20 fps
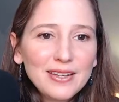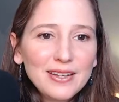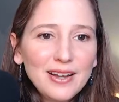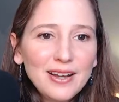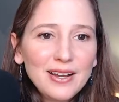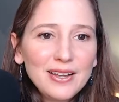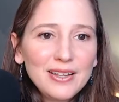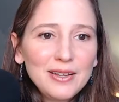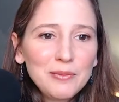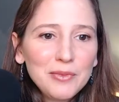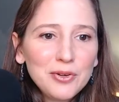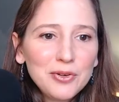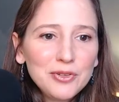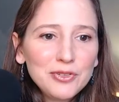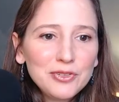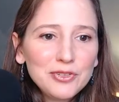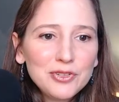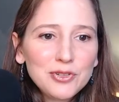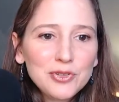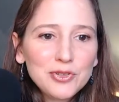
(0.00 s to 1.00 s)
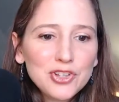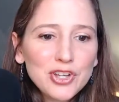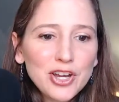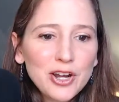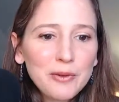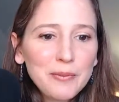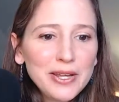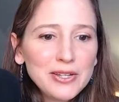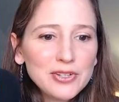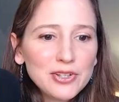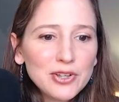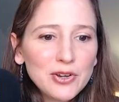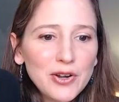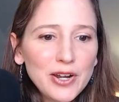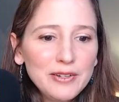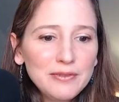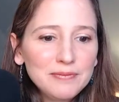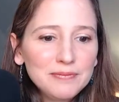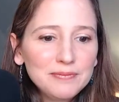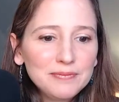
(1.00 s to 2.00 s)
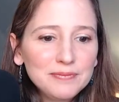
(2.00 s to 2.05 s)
I am going to share my screen.